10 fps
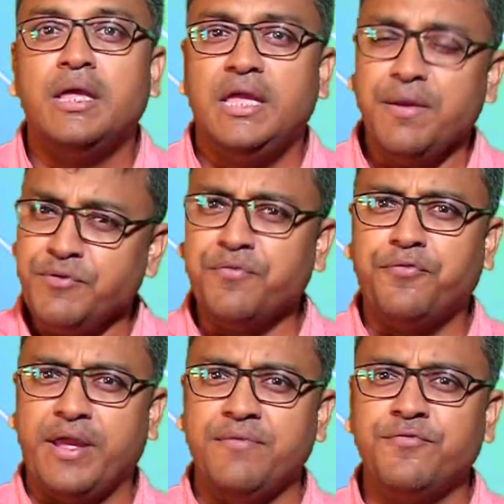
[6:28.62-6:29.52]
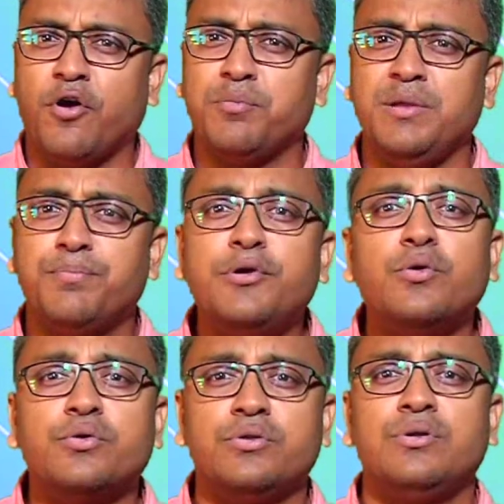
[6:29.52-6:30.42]
If the frame forming
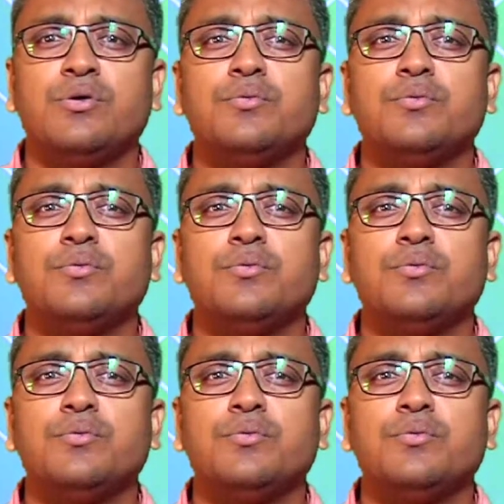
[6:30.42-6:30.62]
prune